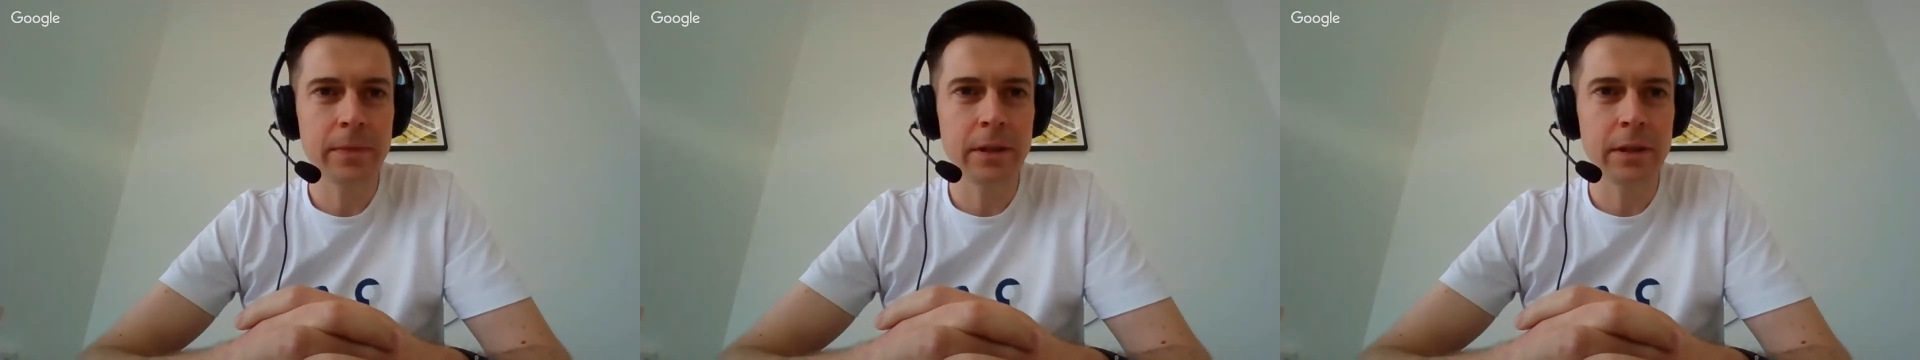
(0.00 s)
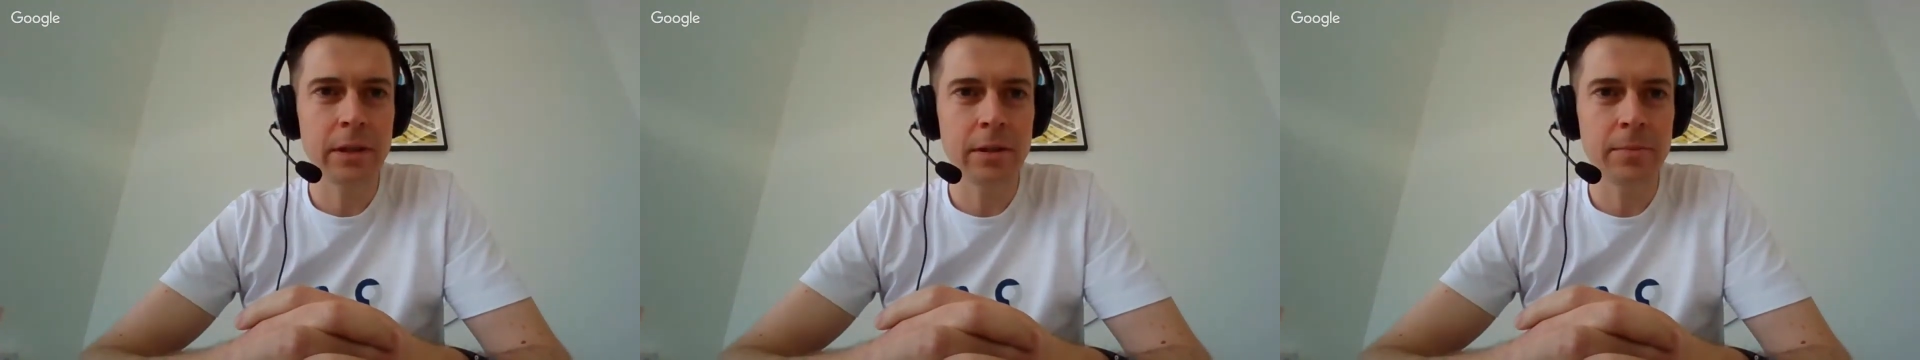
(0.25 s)

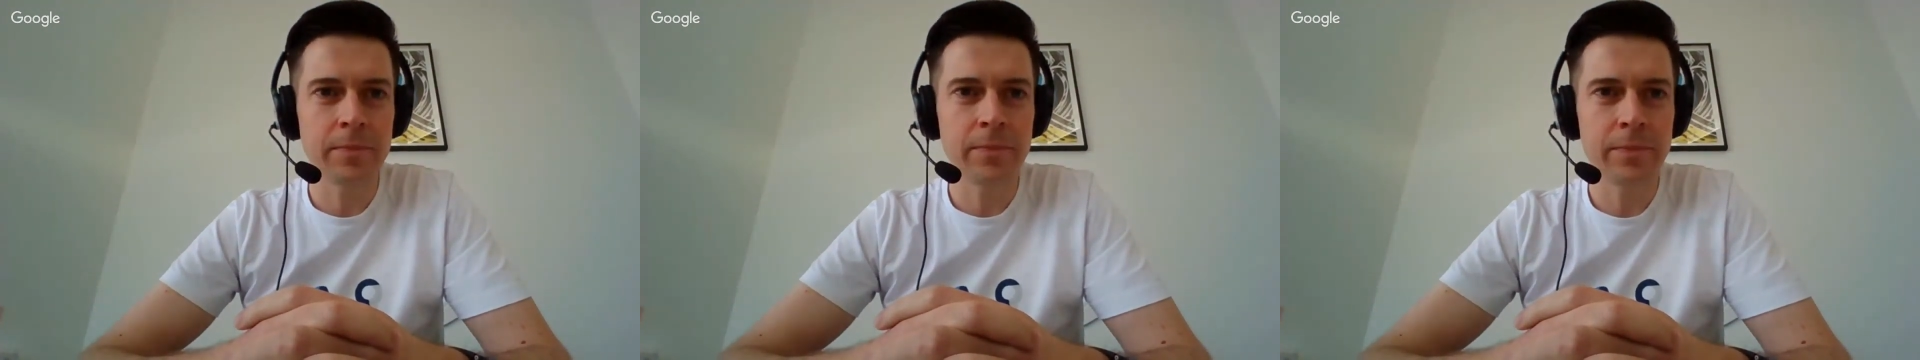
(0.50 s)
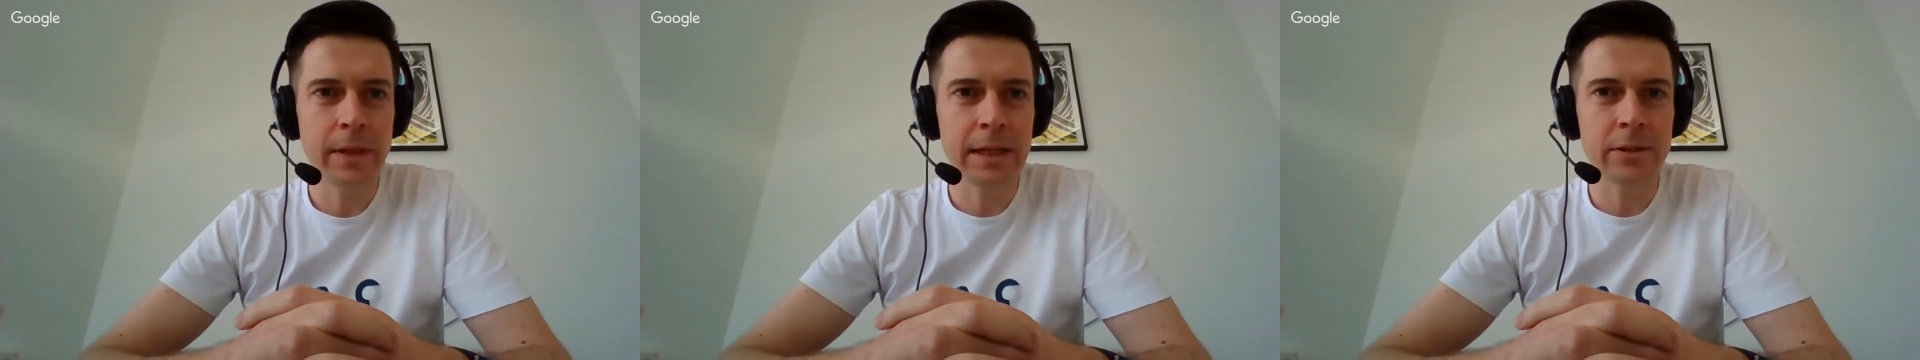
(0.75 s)

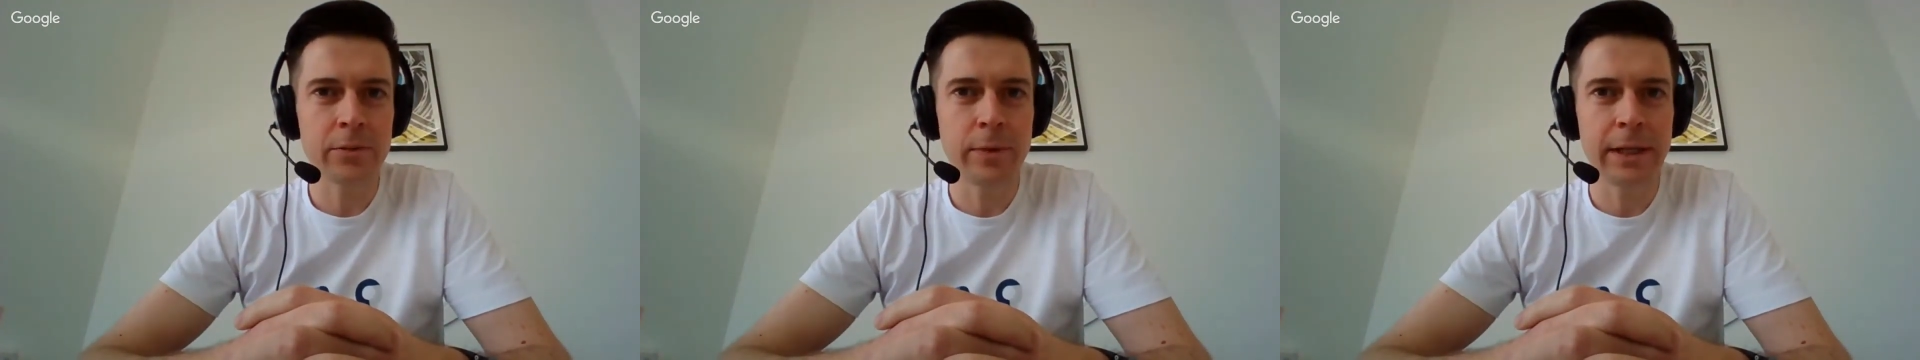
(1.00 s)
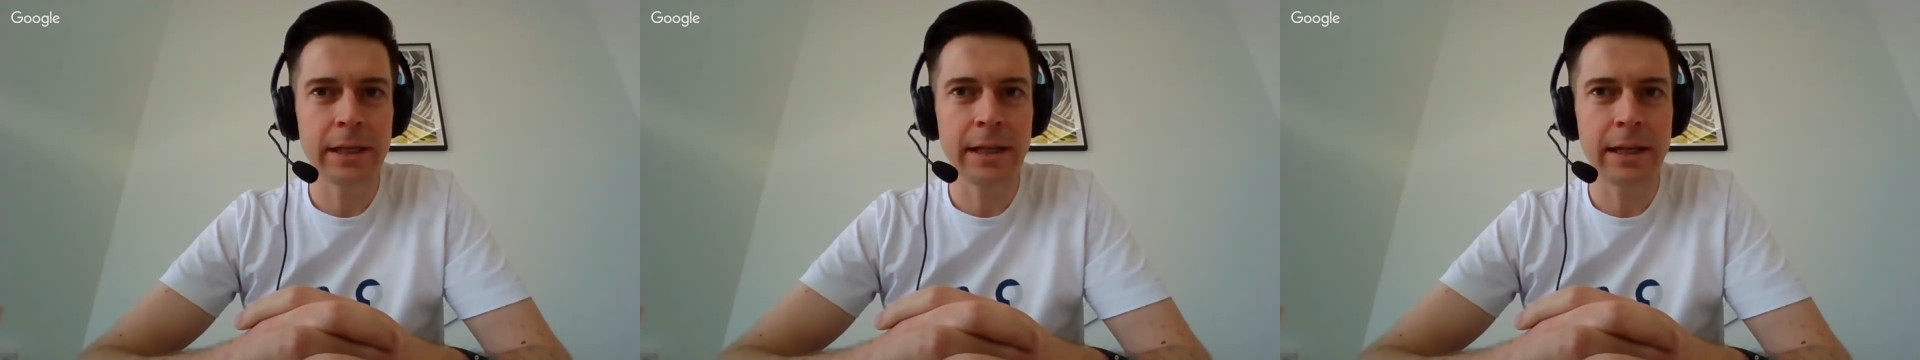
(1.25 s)
as and
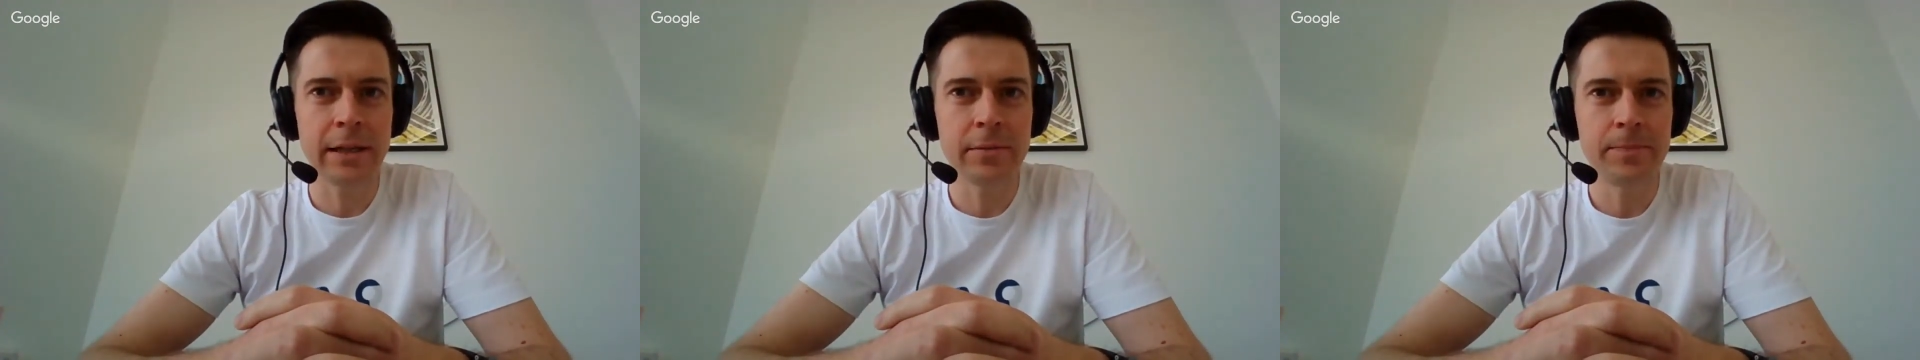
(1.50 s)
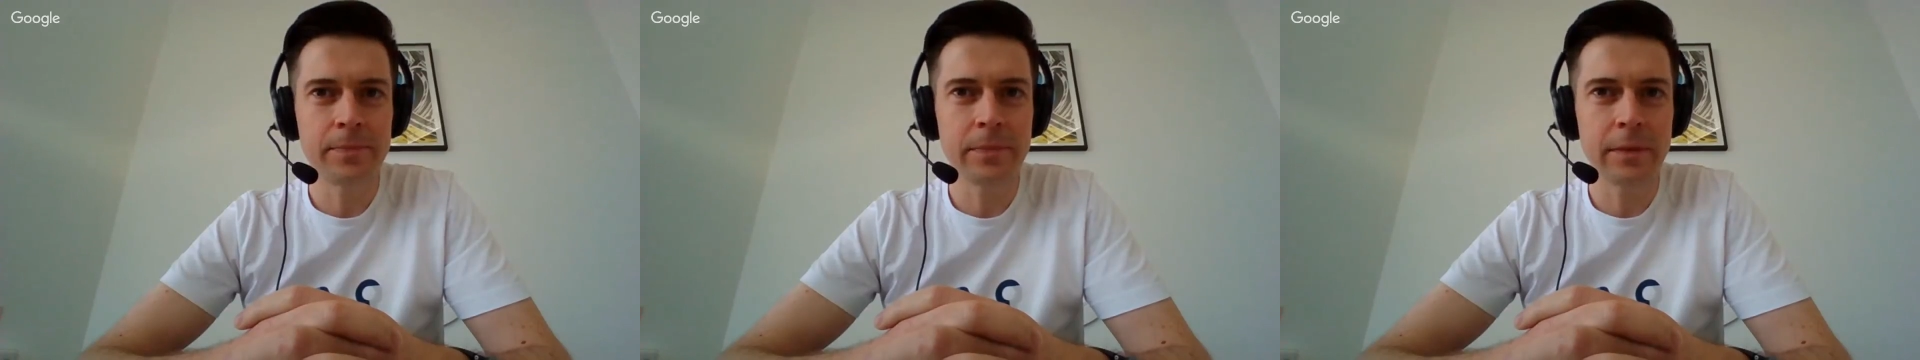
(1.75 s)
when I can,
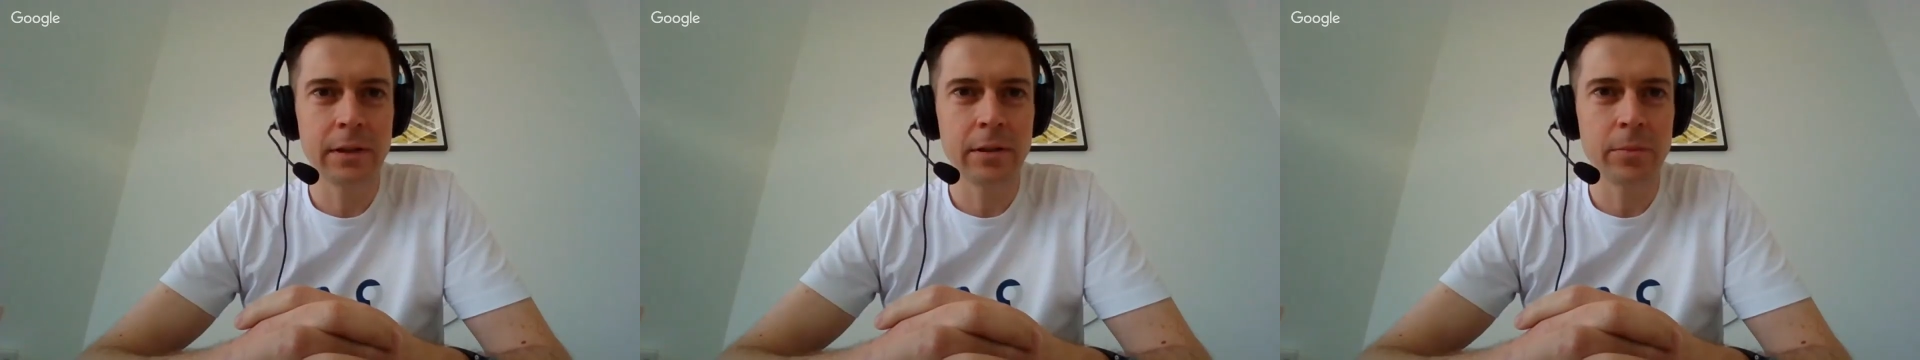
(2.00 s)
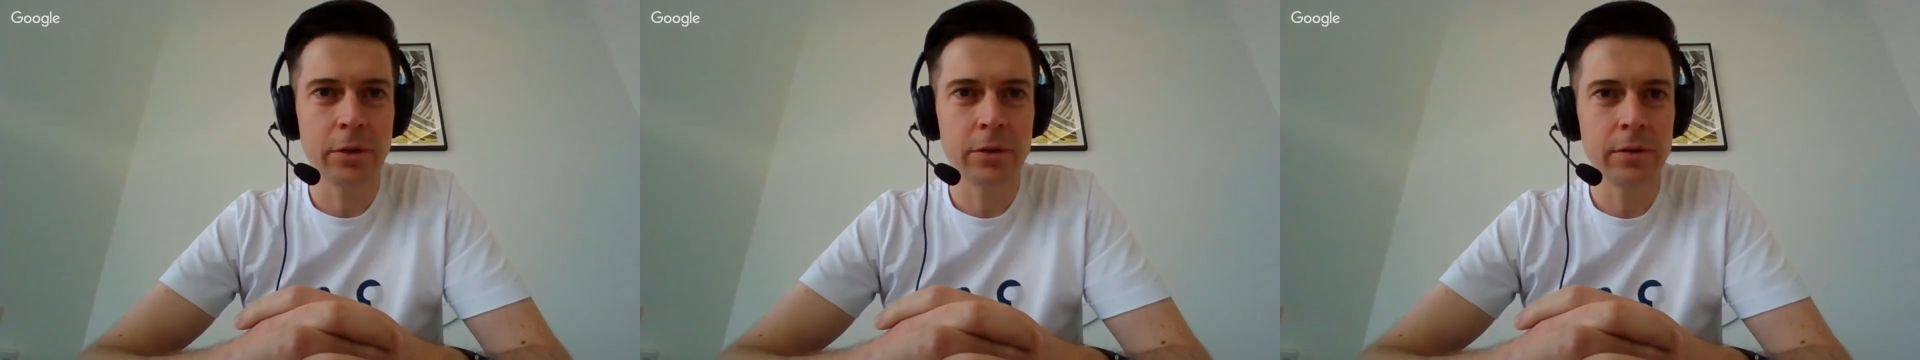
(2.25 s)

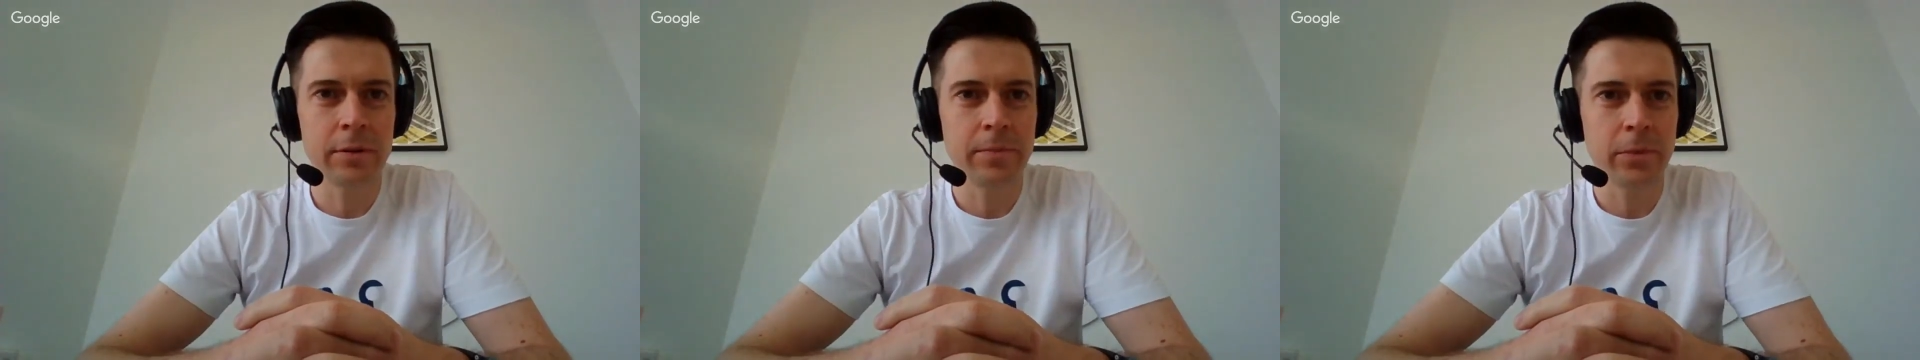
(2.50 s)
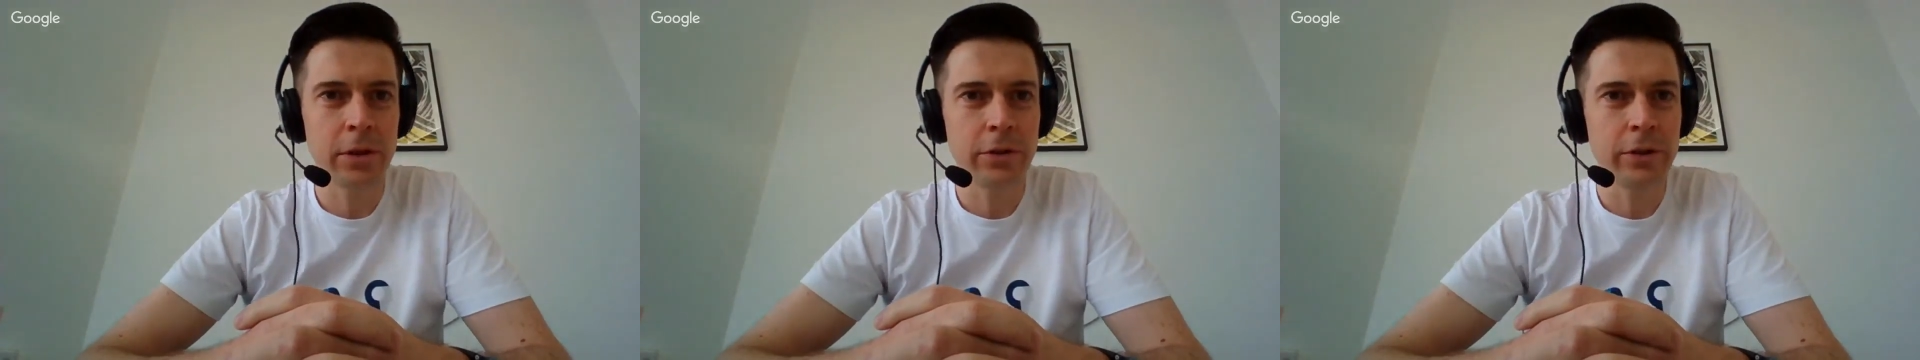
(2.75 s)
on
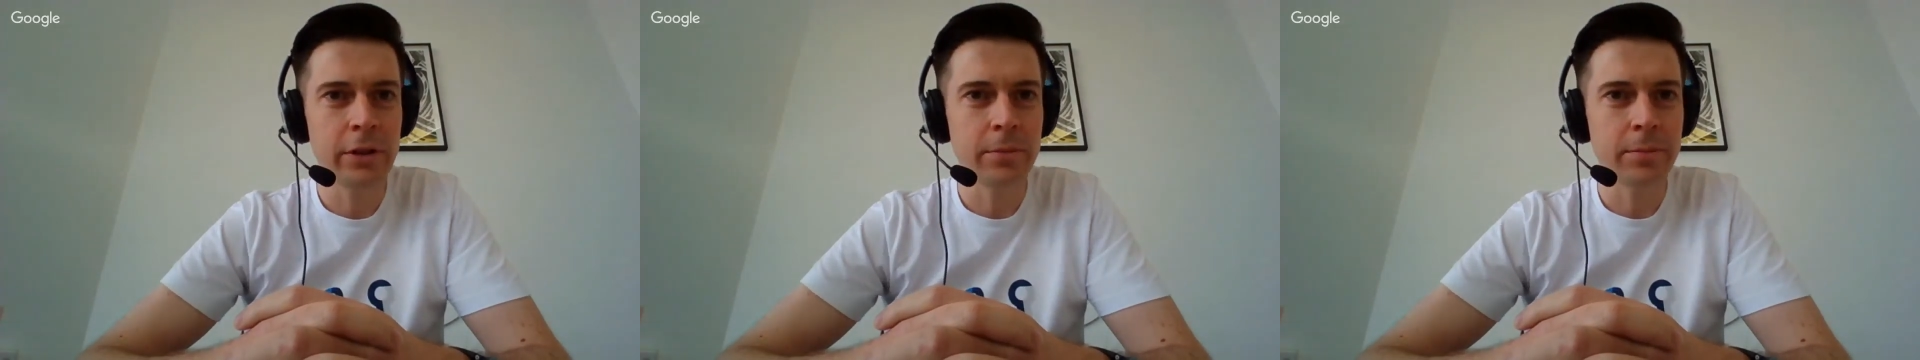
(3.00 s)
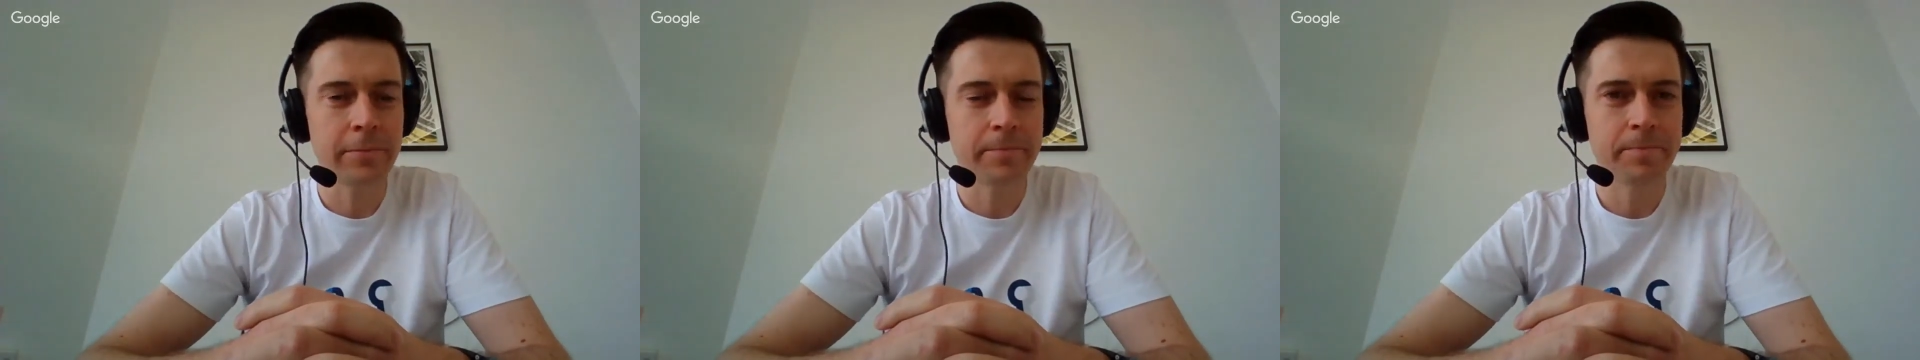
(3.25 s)
the run up.